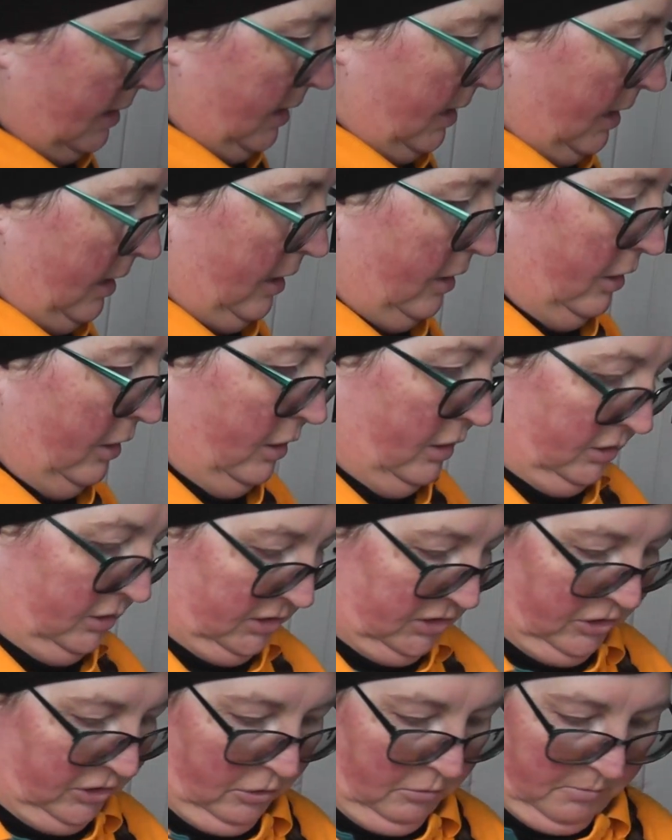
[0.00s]
I heard
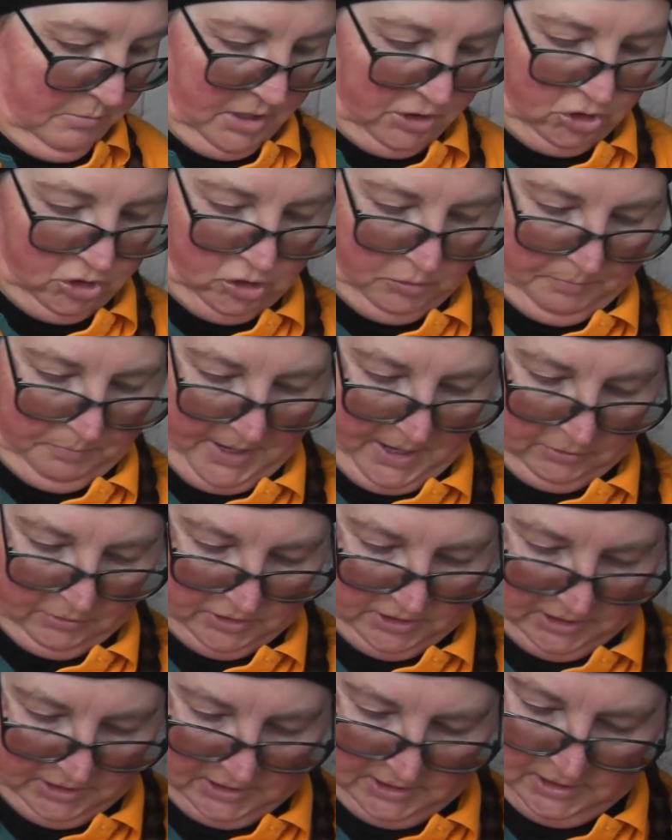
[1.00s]
so much
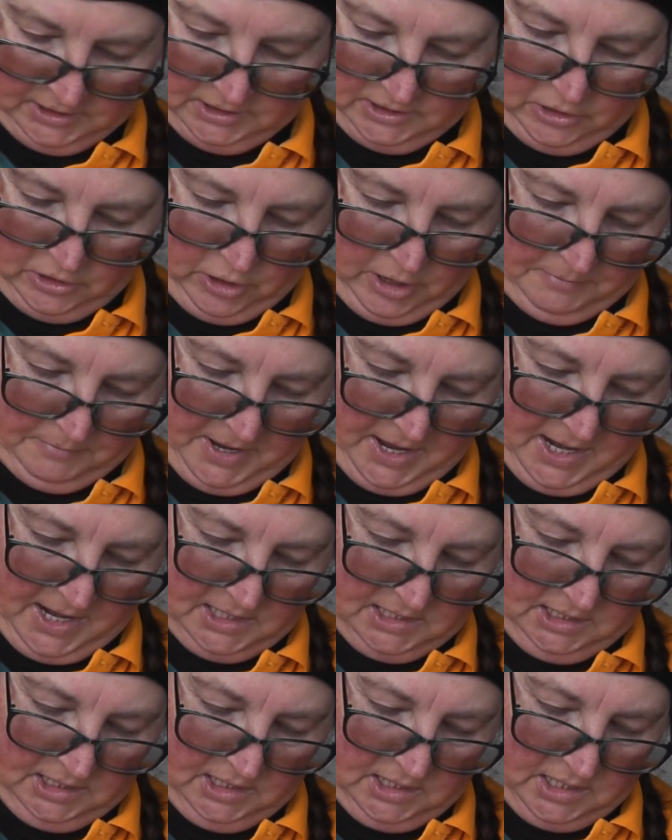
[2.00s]
about it. So I'm
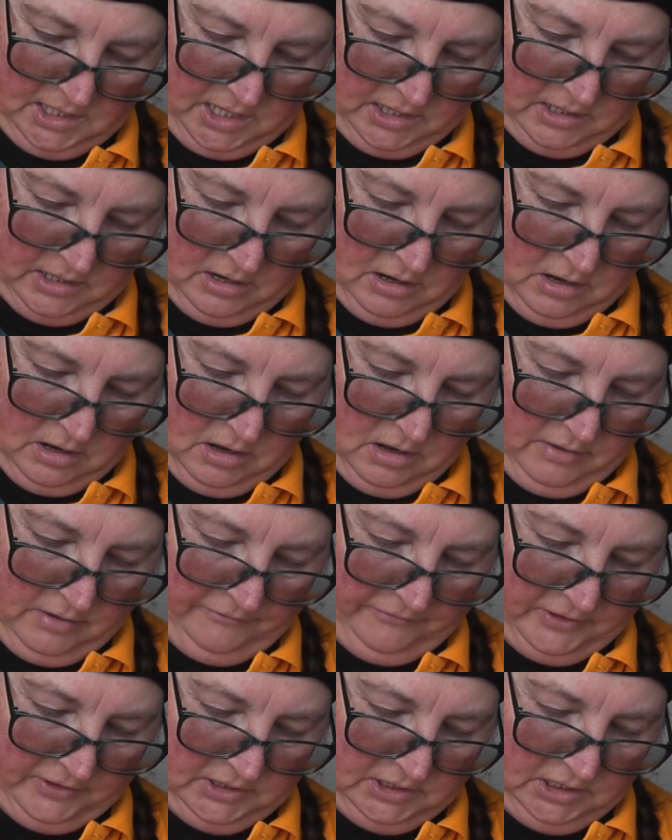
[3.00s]
adding another
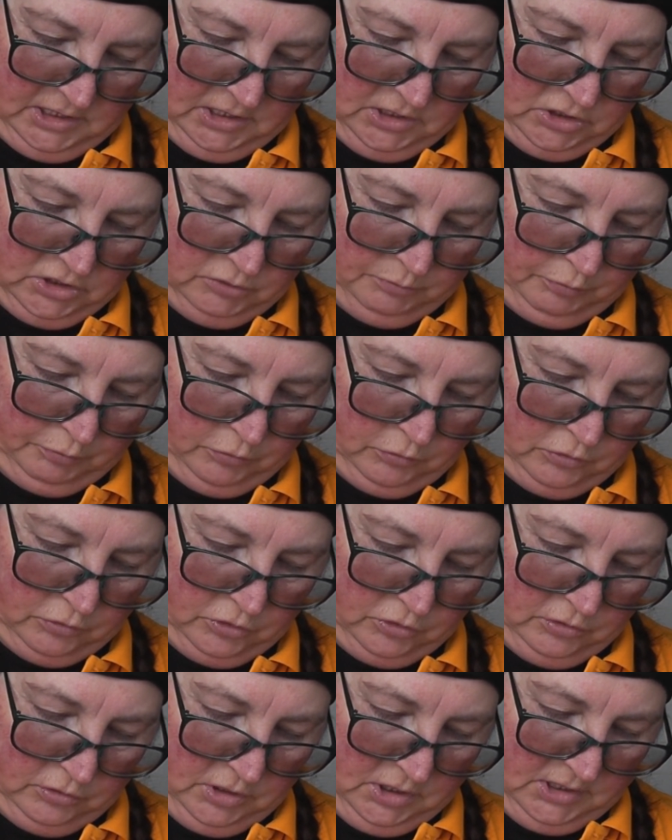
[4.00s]
half a teaspoon
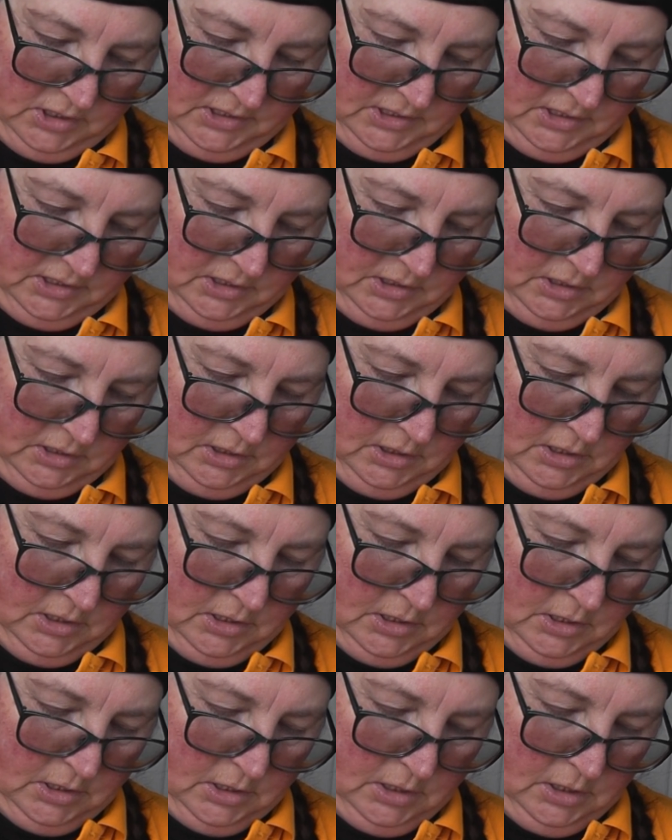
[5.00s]
to this.
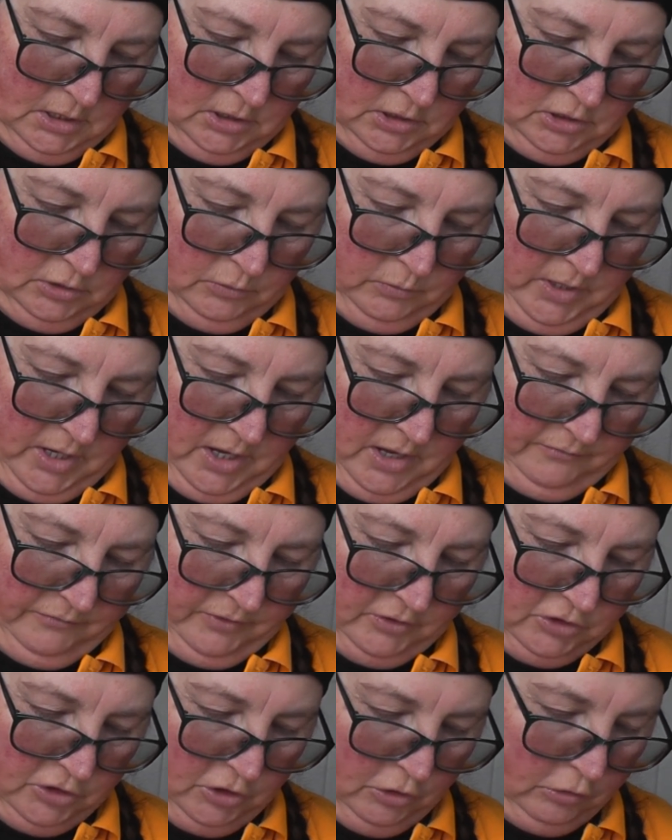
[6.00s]
So we have
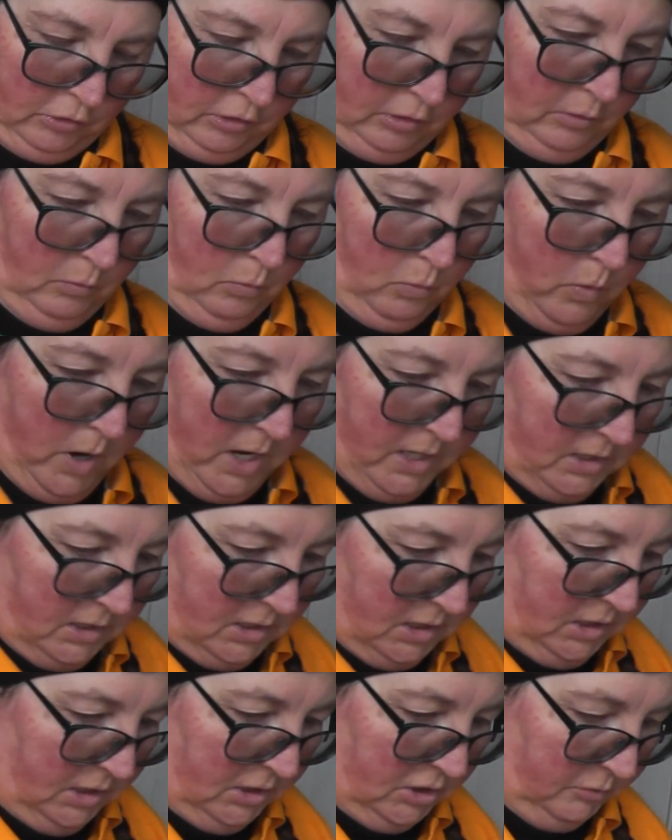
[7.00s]
in total 1
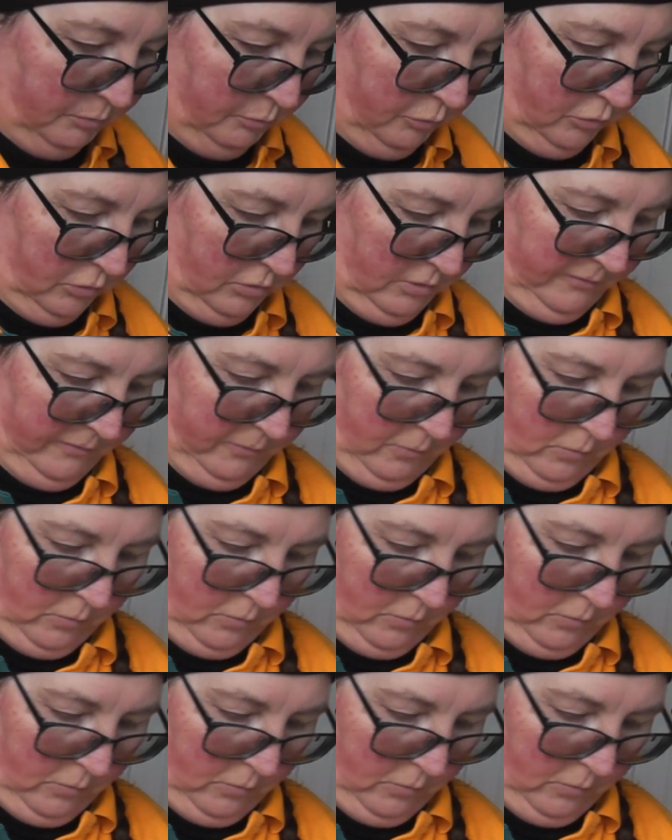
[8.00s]
teaspoon of